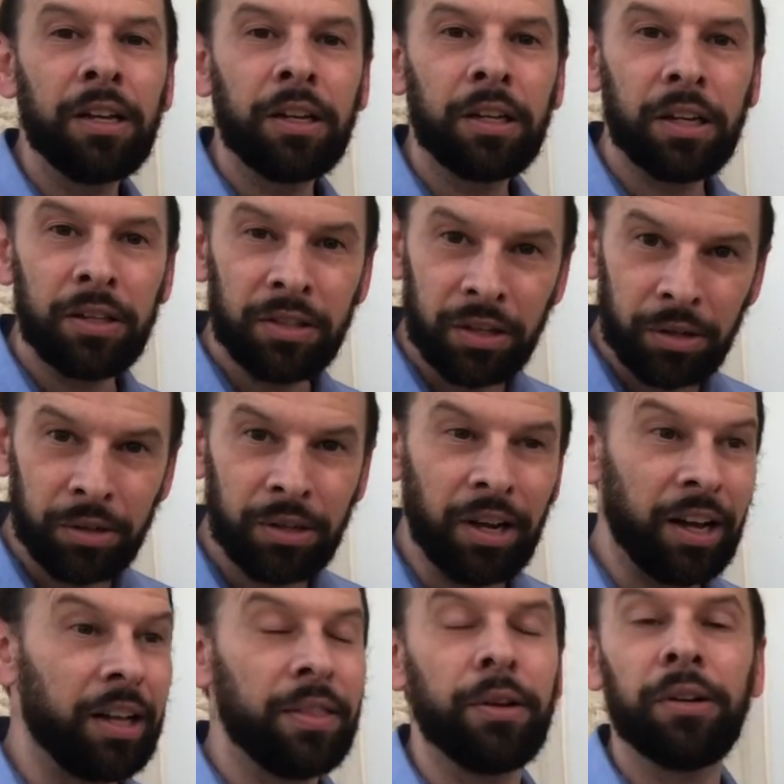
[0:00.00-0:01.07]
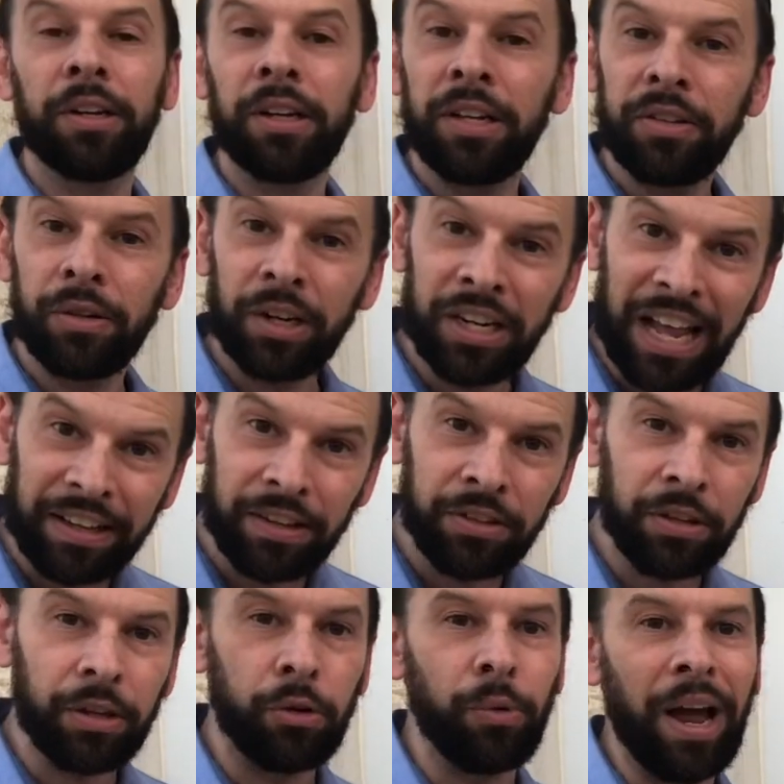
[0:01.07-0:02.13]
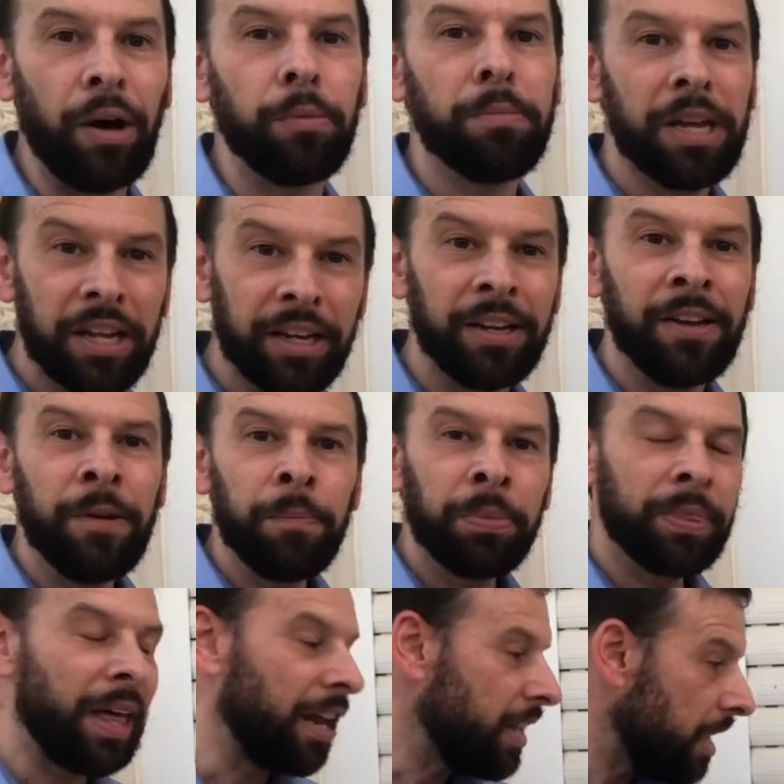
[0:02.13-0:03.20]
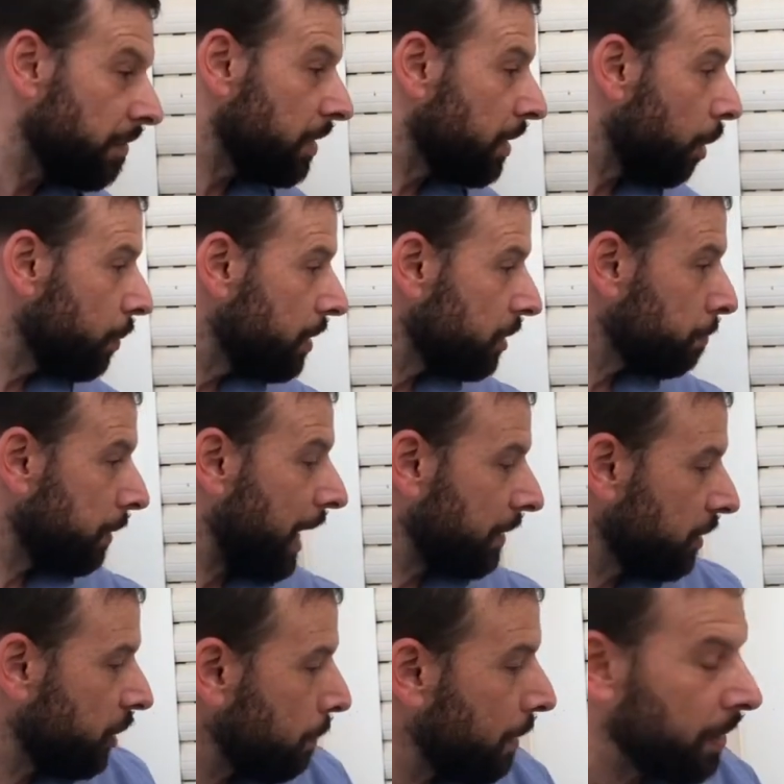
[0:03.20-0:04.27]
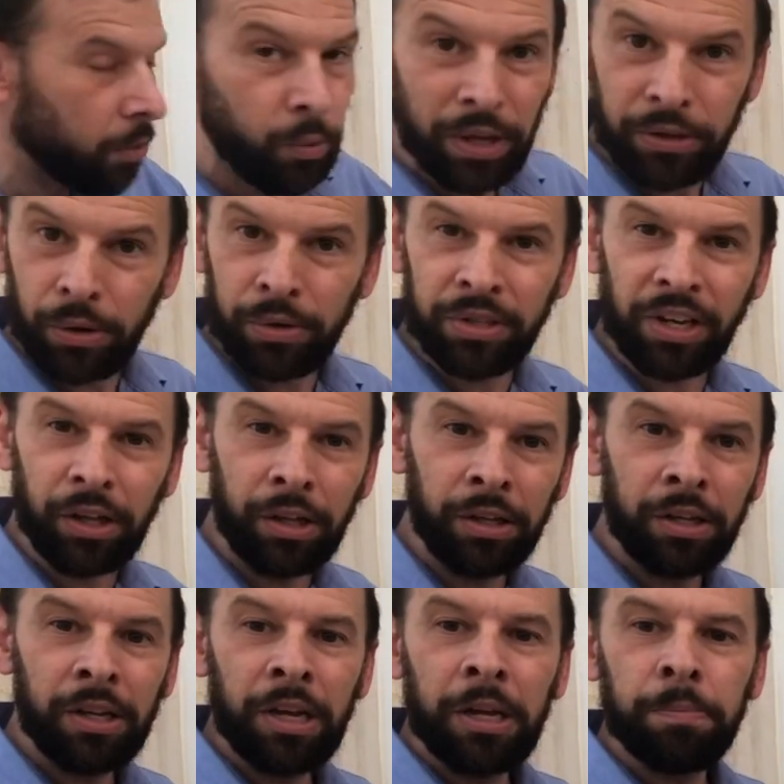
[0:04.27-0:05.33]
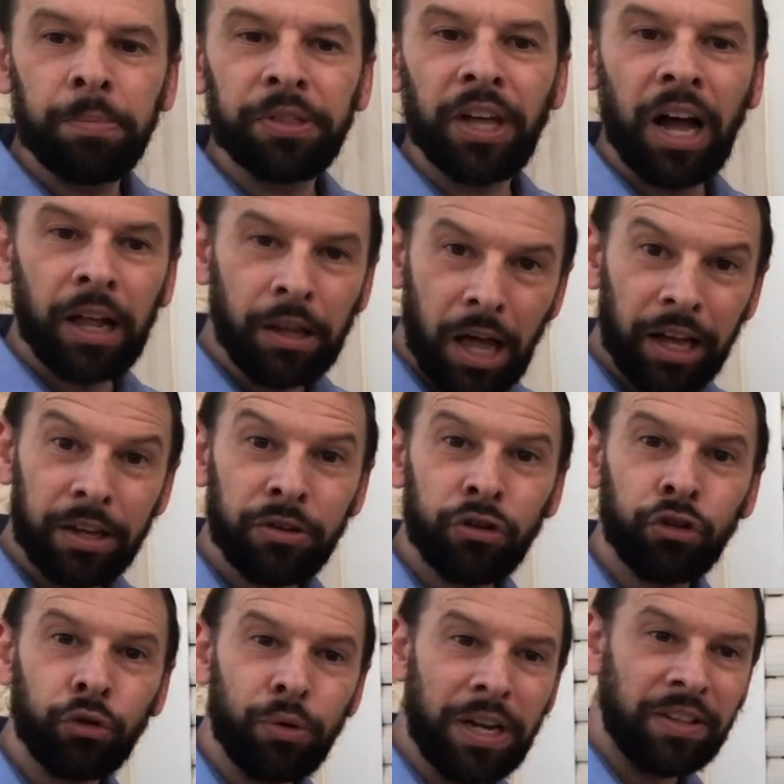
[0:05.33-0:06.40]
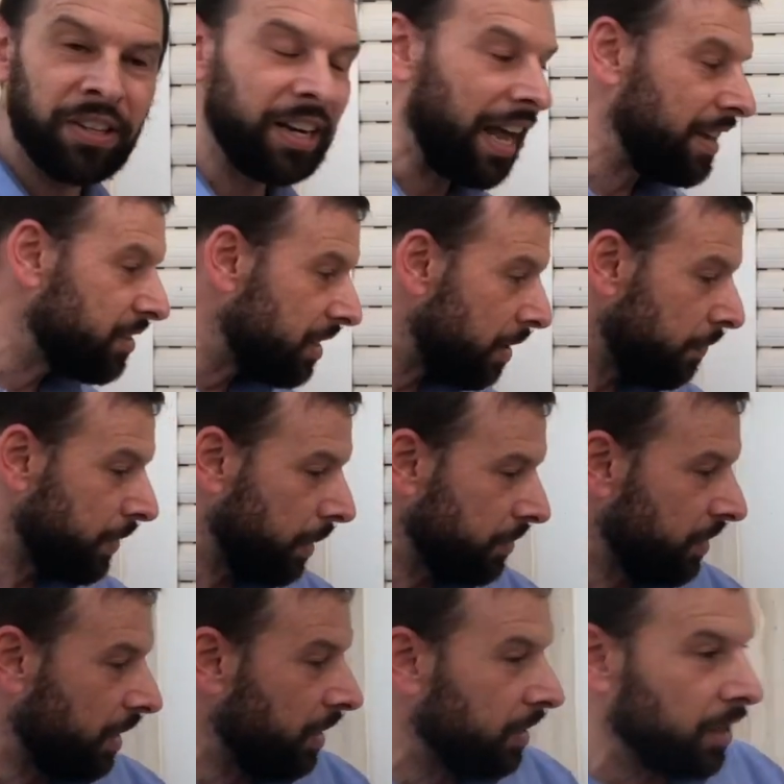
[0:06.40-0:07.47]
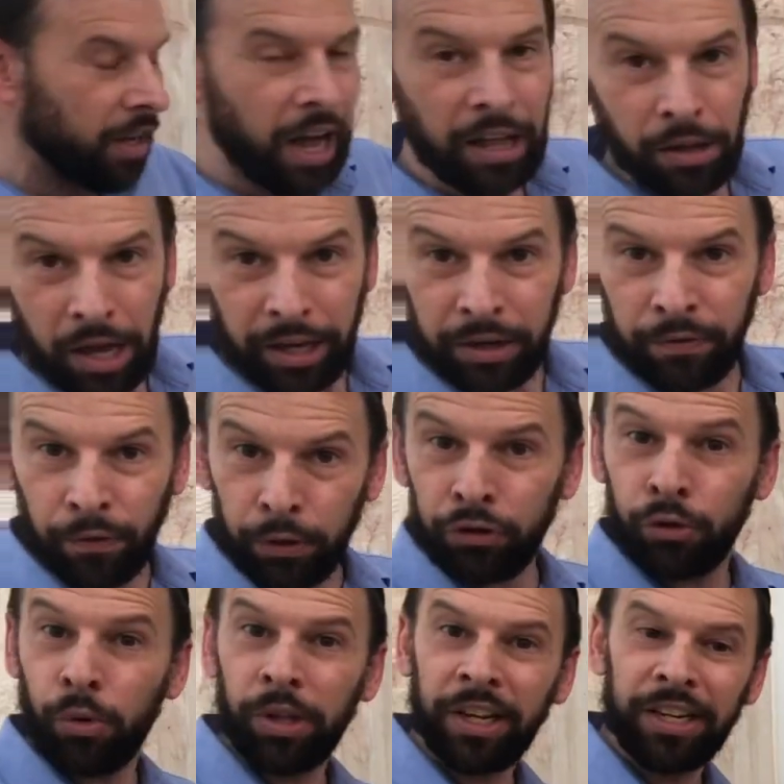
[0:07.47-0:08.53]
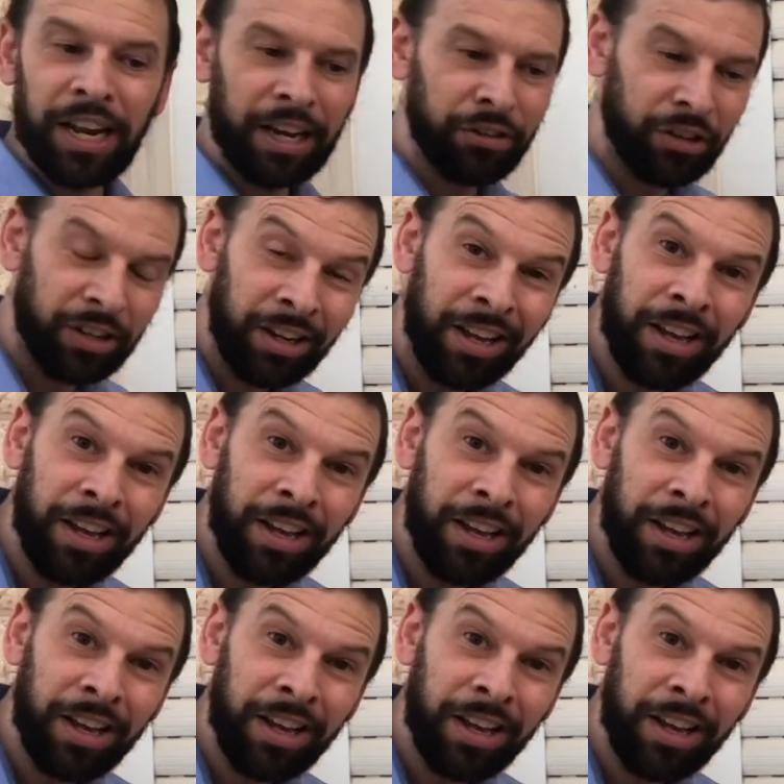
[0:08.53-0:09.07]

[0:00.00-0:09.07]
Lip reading: connected to the ground, meaning that even though this plant is up on the windowsill, but the halacha treats it as if there's a halachic virtual connection